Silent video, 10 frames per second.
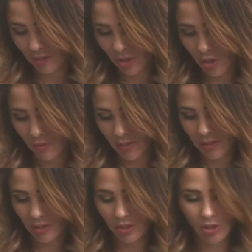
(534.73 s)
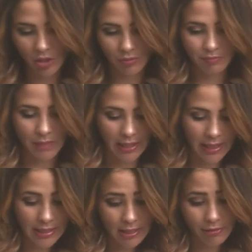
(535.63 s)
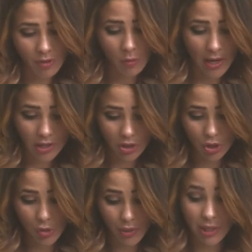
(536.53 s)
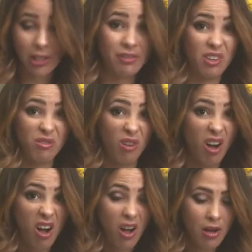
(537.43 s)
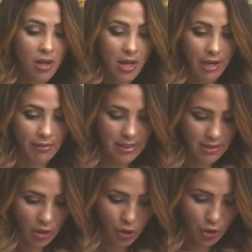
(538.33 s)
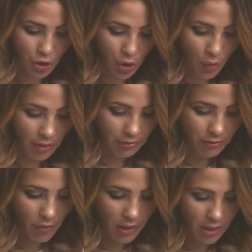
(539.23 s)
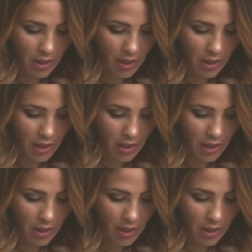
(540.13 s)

You don't want, you know, I guess if you wanted to, you could leave it raw if that's the look you're going for.